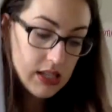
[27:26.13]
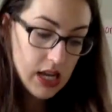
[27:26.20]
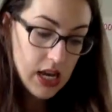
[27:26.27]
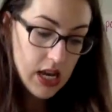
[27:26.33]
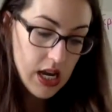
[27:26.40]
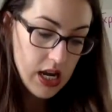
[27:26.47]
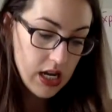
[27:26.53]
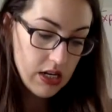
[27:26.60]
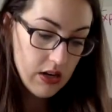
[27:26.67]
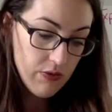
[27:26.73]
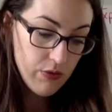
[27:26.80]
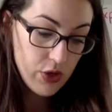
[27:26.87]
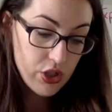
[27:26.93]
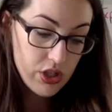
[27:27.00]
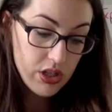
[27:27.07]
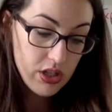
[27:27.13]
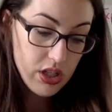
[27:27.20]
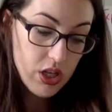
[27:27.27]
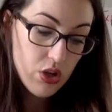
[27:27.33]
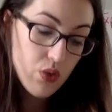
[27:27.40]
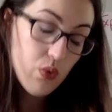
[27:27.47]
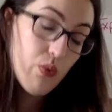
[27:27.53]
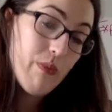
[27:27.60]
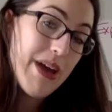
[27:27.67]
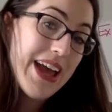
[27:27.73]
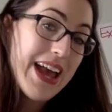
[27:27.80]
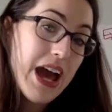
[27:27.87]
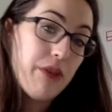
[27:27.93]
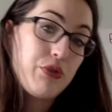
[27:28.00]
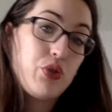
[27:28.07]
and unfortunately you
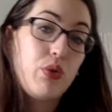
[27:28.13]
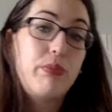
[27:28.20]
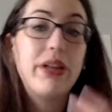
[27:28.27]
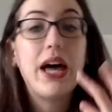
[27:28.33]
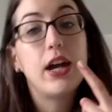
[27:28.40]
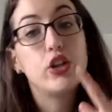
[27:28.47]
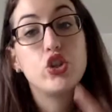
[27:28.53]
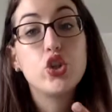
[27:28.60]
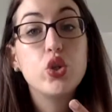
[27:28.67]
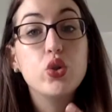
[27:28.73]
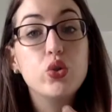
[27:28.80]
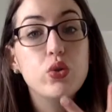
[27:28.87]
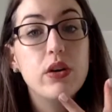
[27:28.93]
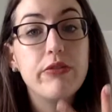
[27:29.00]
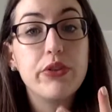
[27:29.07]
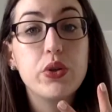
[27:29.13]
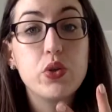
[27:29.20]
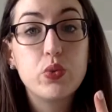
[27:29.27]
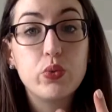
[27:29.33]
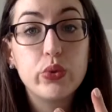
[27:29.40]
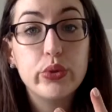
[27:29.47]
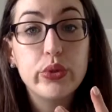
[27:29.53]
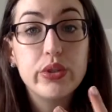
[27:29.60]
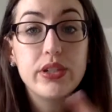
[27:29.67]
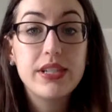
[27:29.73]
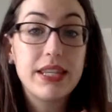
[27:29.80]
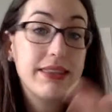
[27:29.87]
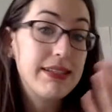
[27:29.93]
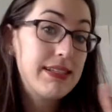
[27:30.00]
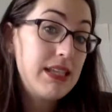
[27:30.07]
may have to apply 2 of those rules
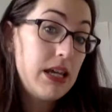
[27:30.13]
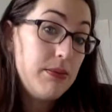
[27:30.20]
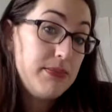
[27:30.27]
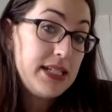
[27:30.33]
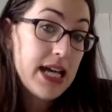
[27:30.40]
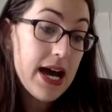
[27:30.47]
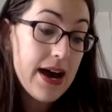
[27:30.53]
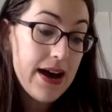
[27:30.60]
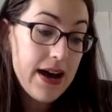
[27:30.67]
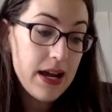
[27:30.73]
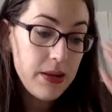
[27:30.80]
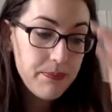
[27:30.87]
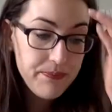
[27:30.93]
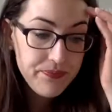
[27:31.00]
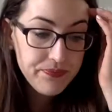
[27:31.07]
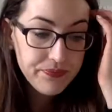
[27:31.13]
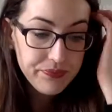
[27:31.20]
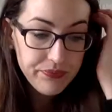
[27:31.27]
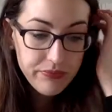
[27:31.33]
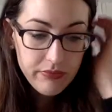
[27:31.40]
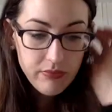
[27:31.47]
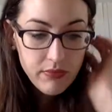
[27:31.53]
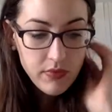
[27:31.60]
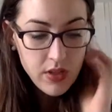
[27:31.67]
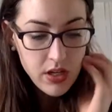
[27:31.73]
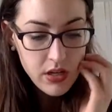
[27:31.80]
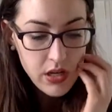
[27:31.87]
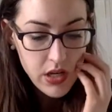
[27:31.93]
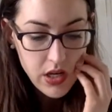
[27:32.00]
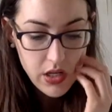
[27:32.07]
at the same time.
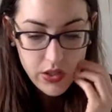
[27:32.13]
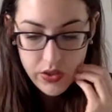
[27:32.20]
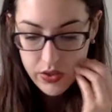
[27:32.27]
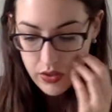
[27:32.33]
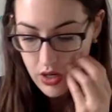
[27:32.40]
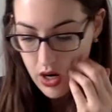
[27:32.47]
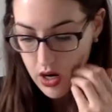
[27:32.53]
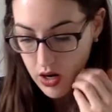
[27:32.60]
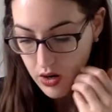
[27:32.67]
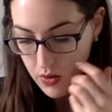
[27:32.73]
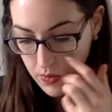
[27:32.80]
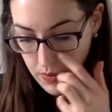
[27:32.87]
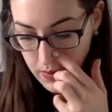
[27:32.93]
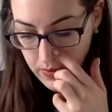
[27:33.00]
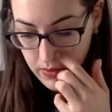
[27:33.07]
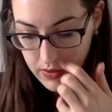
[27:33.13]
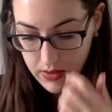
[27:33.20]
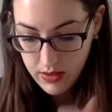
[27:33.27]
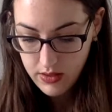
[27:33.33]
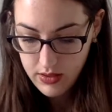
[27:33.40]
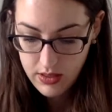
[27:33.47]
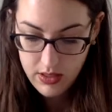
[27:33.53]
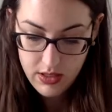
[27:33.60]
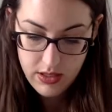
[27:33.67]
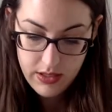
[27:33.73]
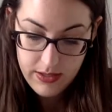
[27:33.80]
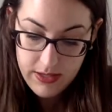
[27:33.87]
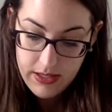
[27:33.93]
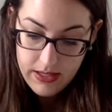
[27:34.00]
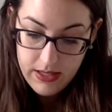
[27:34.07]
So
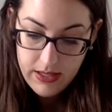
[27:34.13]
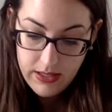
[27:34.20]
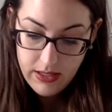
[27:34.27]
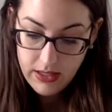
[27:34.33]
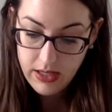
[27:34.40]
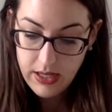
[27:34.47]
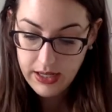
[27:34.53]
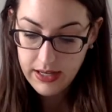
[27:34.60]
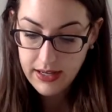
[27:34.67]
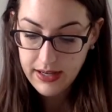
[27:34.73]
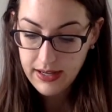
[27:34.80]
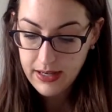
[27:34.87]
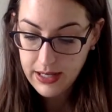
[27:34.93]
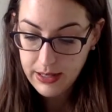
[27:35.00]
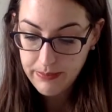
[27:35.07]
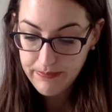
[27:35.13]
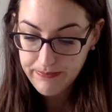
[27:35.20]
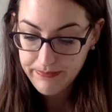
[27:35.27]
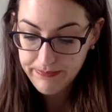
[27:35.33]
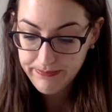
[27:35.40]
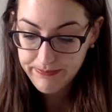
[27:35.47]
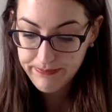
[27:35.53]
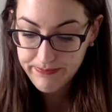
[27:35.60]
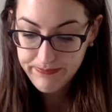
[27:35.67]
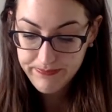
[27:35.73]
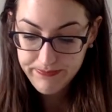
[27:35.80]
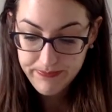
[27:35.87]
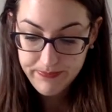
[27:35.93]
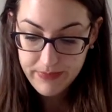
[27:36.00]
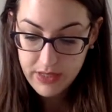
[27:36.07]
you
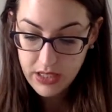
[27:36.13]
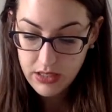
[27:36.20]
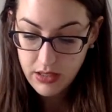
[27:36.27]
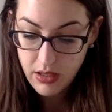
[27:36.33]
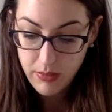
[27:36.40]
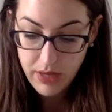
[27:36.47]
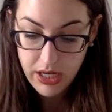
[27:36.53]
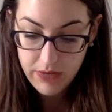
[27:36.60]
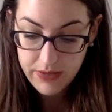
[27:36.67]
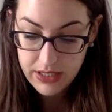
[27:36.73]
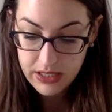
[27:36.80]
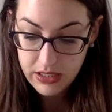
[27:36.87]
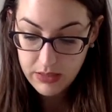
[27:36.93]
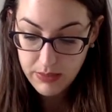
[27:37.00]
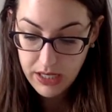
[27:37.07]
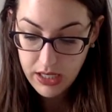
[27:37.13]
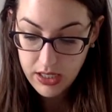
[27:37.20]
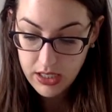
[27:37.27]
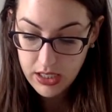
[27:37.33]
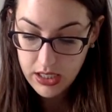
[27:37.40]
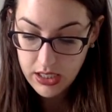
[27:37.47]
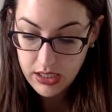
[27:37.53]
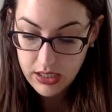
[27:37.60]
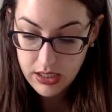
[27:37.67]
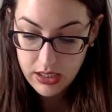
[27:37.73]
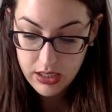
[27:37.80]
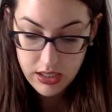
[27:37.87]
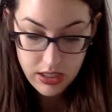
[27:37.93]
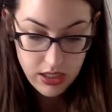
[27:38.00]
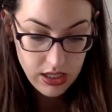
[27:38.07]
might have to expand it.
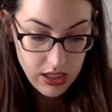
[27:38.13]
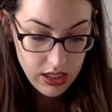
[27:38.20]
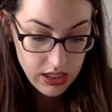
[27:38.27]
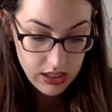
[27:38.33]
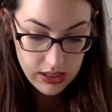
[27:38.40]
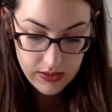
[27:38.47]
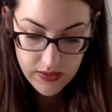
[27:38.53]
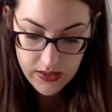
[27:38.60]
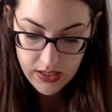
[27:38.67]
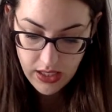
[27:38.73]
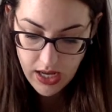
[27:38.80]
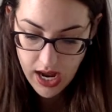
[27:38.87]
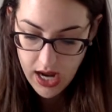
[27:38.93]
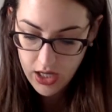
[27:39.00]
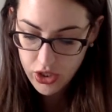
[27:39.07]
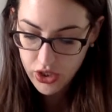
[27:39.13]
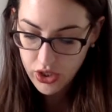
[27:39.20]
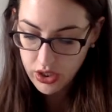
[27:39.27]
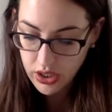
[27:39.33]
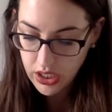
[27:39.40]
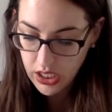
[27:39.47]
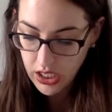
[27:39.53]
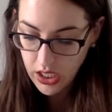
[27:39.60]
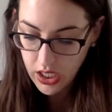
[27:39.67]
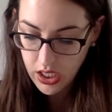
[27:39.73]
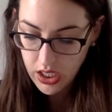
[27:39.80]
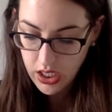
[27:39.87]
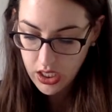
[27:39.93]
Let's see, actually,